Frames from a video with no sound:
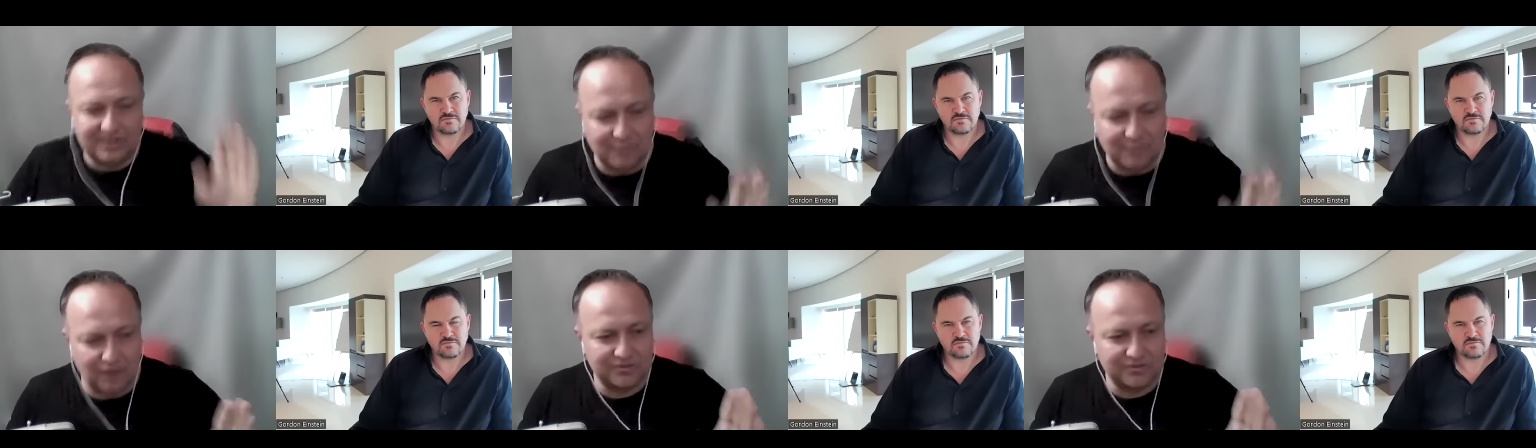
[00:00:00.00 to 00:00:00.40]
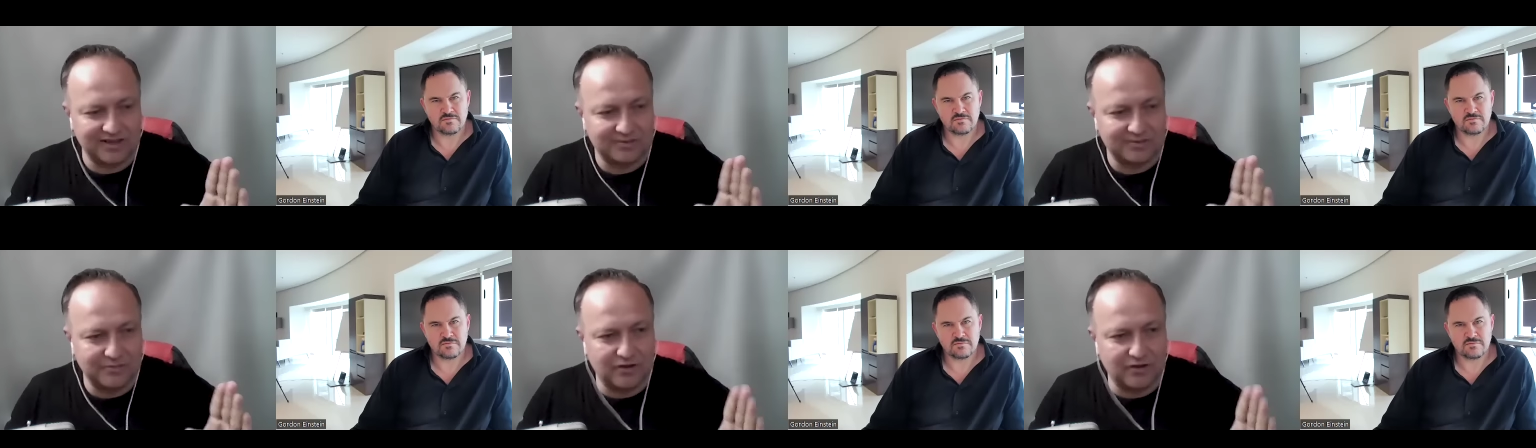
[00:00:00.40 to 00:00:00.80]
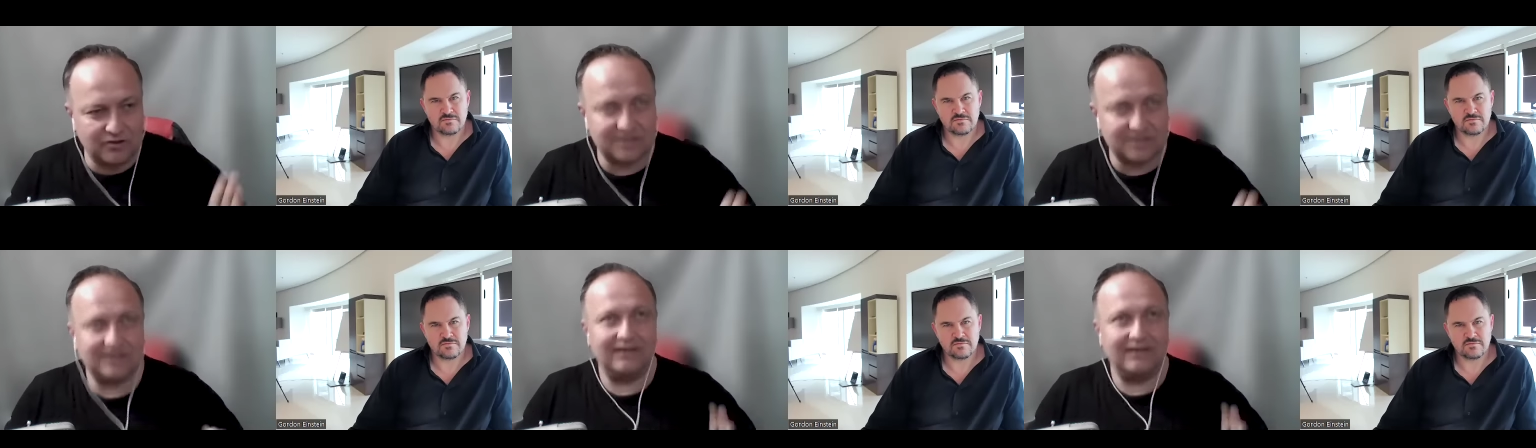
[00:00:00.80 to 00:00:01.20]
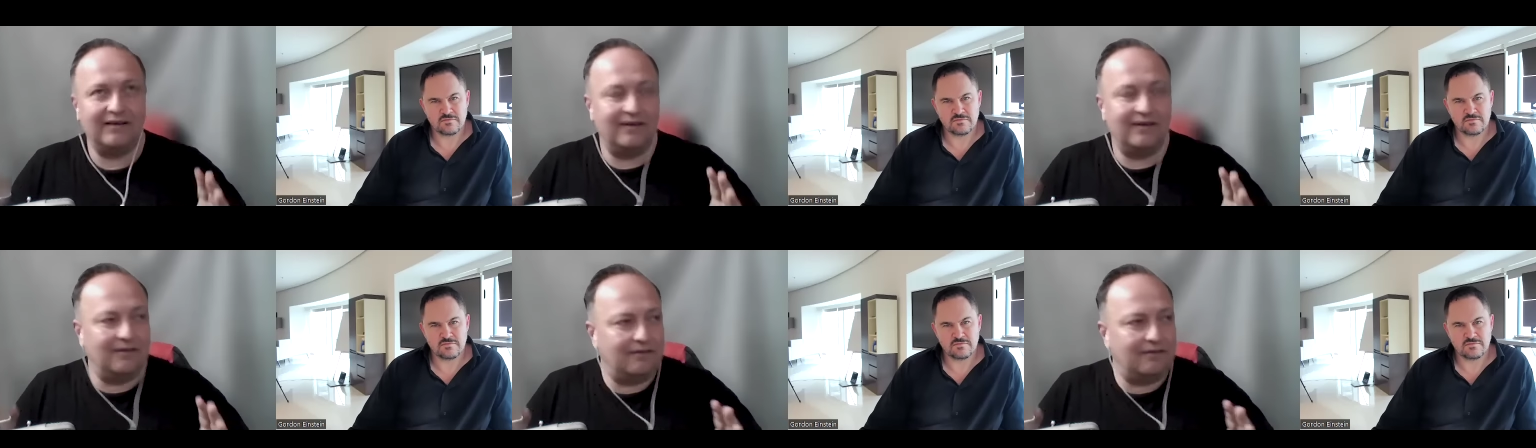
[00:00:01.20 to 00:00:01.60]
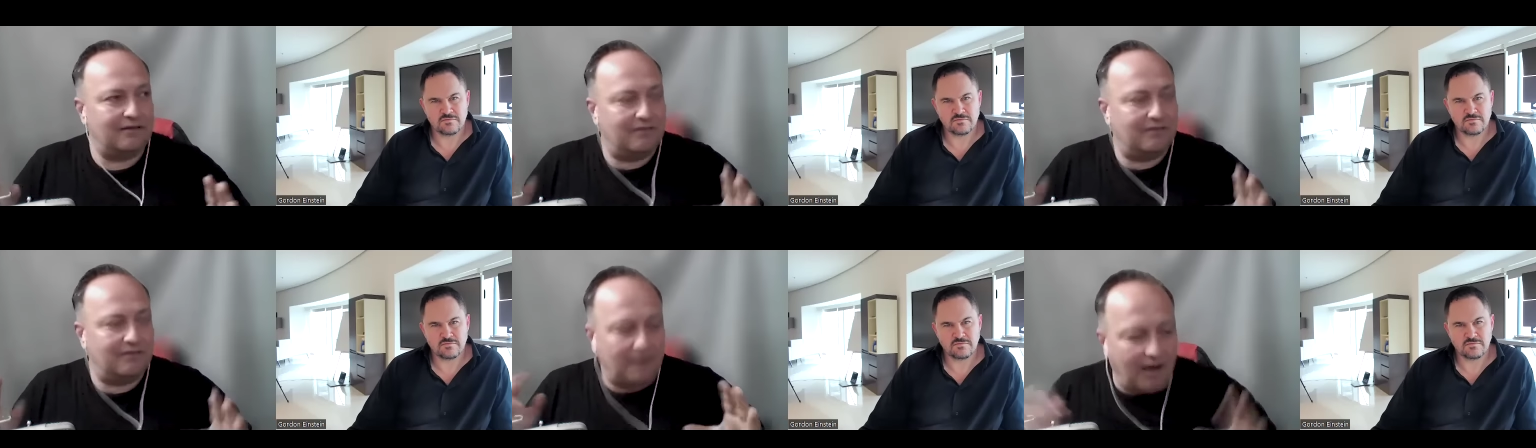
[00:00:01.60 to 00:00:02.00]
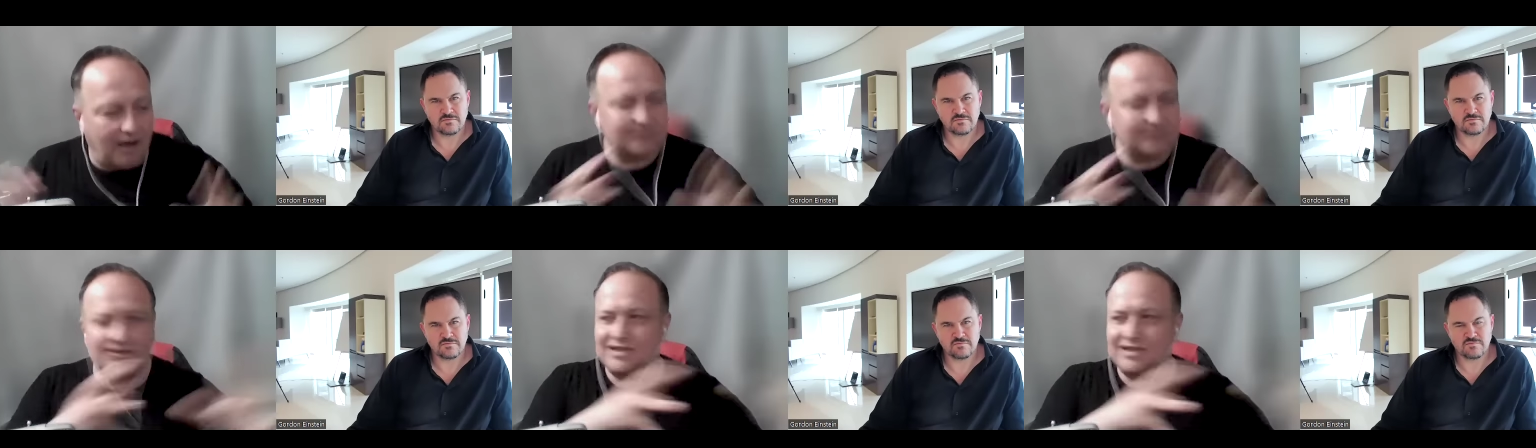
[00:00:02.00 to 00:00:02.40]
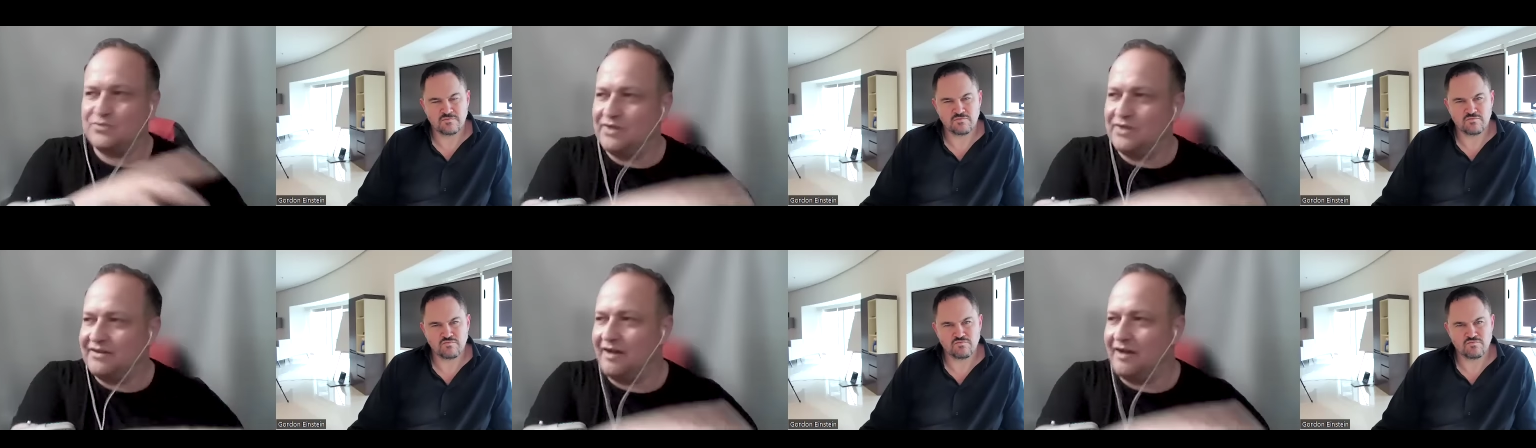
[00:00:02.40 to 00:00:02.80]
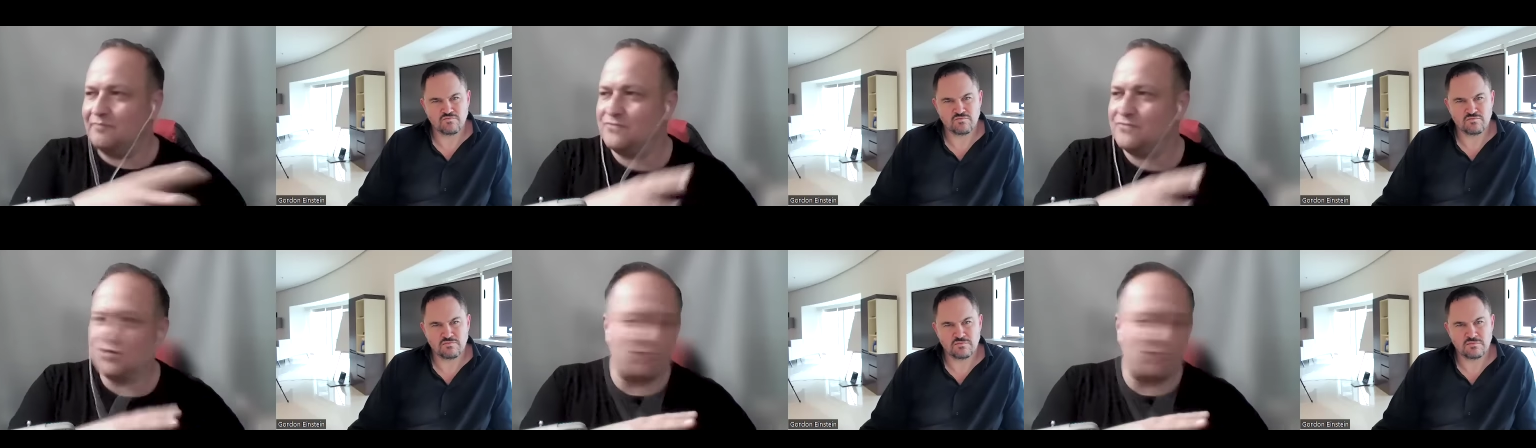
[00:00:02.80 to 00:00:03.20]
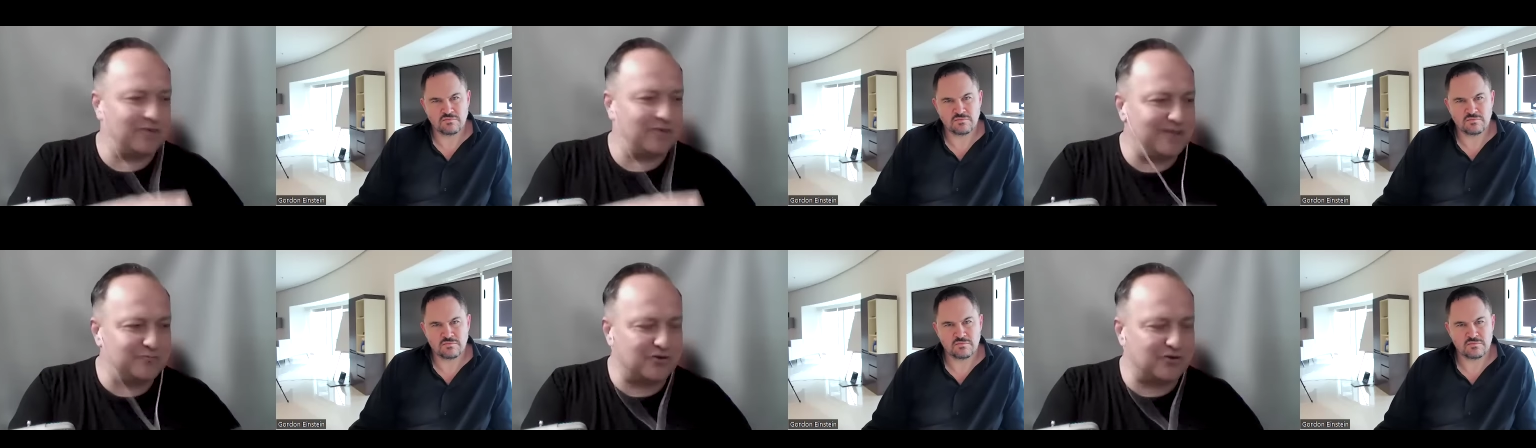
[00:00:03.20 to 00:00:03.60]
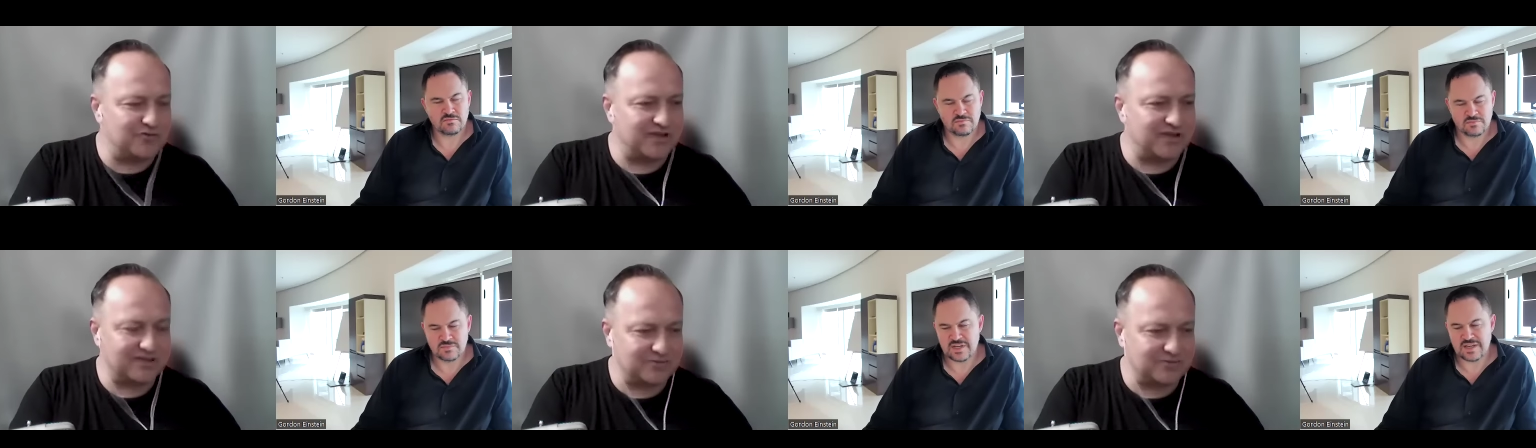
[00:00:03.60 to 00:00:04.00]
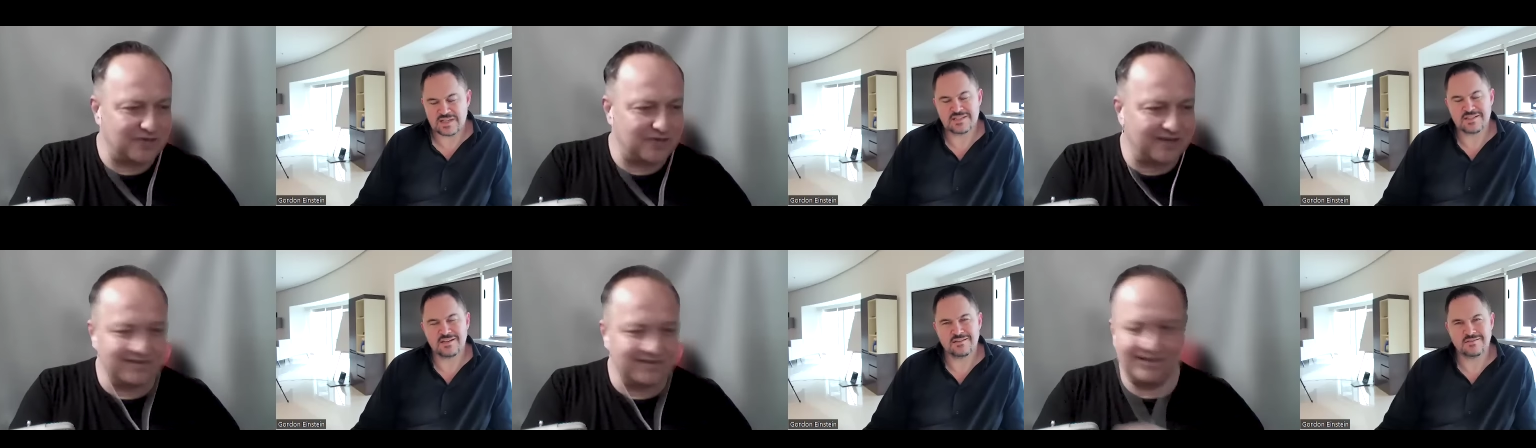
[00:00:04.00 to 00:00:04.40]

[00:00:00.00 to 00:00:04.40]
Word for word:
Speaker 1: about it because others will come, so many projects, right?